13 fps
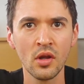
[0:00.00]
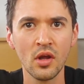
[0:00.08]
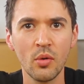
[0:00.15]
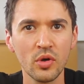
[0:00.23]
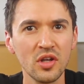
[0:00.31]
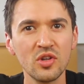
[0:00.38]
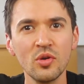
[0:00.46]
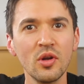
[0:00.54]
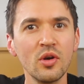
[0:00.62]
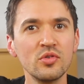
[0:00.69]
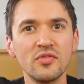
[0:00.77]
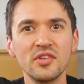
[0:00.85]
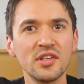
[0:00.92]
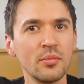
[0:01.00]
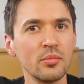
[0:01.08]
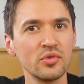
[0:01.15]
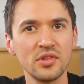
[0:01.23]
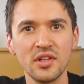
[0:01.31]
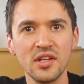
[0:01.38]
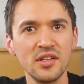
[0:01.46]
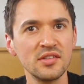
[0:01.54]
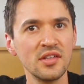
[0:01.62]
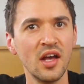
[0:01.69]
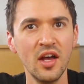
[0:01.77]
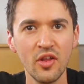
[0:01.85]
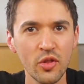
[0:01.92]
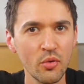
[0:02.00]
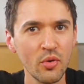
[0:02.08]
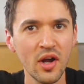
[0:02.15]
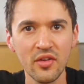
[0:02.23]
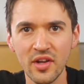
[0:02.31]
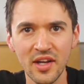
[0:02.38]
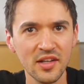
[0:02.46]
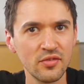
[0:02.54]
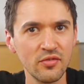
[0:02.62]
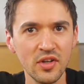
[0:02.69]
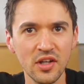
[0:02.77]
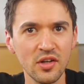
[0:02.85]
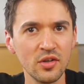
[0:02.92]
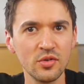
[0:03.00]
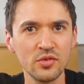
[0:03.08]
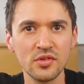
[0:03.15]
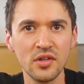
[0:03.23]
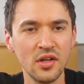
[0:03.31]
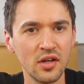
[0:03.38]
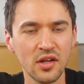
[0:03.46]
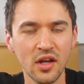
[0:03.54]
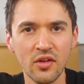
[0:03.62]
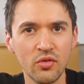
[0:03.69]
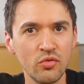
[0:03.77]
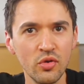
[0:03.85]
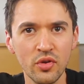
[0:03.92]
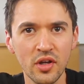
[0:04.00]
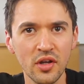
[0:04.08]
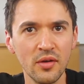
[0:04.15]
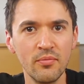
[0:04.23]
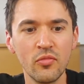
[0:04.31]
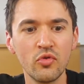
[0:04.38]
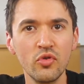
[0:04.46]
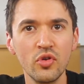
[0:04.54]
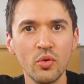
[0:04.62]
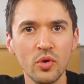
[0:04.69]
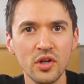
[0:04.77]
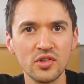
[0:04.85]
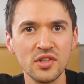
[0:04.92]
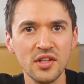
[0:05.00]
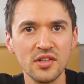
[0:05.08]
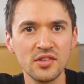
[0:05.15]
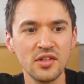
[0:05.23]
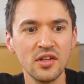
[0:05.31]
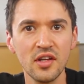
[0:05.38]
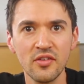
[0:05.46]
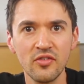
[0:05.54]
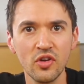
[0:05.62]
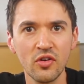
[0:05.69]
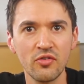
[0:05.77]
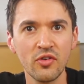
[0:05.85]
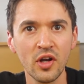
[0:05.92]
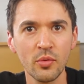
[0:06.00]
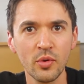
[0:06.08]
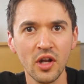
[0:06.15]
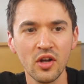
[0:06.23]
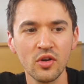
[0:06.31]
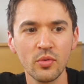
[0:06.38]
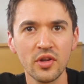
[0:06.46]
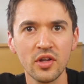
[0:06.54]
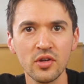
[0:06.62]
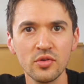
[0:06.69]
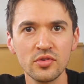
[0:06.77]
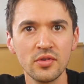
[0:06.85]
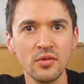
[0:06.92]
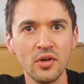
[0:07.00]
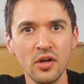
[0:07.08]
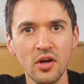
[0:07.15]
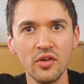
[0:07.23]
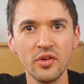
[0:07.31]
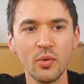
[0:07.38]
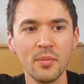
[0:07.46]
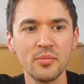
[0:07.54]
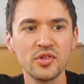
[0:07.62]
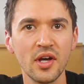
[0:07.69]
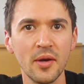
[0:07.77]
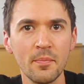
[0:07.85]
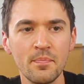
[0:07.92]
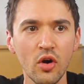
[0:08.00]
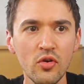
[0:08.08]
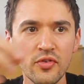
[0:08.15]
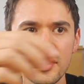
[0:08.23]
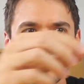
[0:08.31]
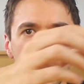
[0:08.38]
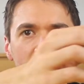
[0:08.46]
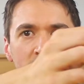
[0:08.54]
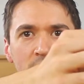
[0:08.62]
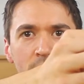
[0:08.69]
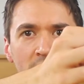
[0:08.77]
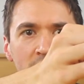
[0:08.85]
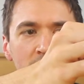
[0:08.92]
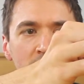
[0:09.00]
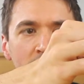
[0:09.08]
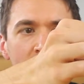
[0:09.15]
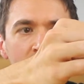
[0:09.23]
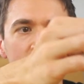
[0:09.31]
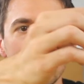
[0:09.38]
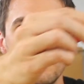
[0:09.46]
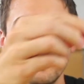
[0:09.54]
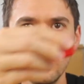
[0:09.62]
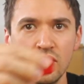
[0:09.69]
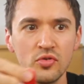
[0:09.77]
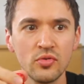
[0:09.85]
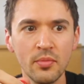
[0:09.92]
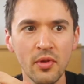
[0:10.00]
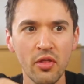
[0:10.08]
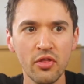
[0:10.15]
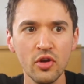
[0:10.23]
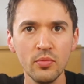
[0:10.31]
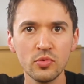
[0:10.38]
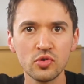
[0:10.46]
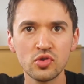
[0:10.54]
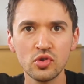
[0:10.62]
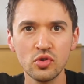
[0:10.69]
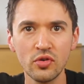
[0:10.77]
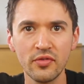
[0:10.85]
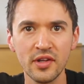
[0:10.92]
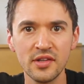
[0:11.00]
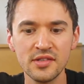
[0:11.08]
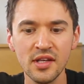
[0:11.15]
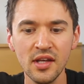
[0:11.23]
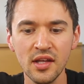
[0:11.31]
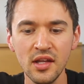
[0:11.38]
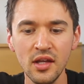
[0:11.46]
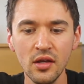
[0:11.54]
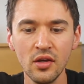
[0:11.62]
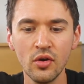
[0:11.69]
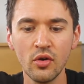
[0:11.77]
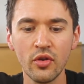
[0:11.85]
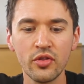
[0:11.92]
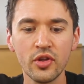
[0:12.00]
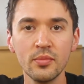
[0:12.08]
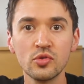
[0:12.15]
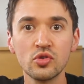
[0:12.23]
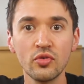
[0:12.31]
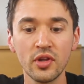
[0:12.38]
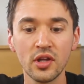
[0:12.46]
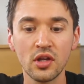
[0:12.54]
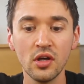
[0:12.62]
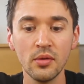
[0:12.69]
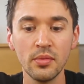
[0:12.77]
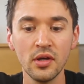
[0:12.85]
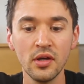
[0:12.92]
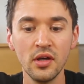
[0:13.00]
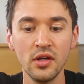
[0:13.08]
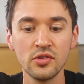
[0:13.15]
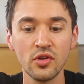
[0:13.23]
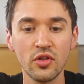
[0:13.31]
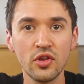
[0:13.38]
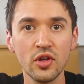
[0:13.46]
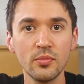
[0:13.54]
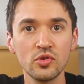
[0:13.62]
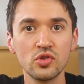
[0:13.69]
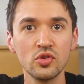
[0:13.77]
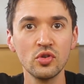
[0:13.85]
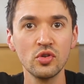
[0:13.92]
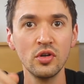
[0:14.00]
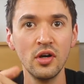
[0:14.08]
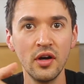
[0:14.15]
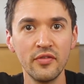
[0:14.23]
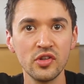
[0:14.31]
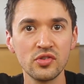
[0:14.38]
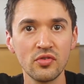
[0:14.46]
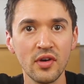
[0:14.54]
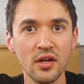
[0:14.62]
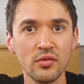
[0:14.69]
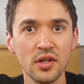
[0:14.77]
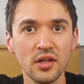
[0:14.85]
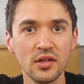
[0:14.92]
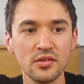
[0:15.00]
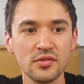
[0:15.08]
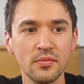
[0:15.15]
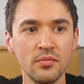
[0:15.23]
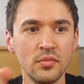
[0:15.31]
And we're going to do loads of examples of these throughout the next videos, okay, through the worksheets, if you're following along with those on the website. Over time then, energy moves from the thermal store of the tea, the thermal store of the cup, to the thermal store of the surroundings.